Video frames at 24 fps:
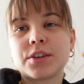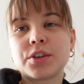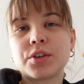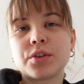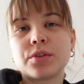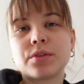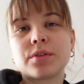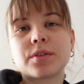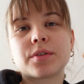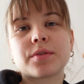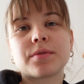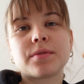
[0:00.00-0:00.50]

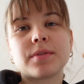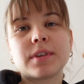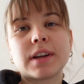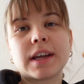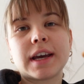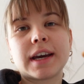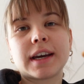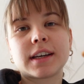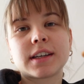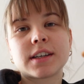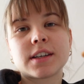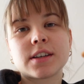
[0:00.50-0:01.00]
to
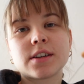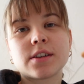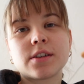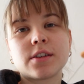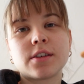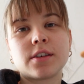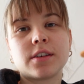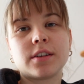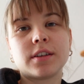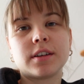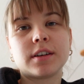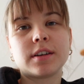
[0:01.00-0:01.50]
reflect
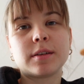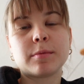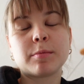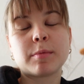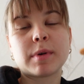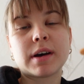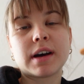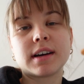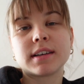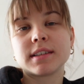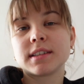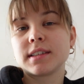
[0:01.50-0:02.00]
on the
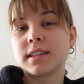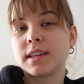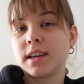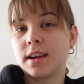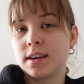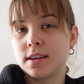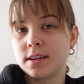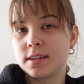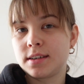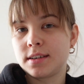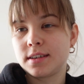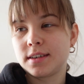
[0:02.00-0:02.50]
past
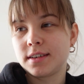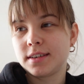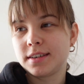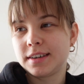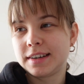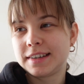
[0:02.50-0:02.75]
year.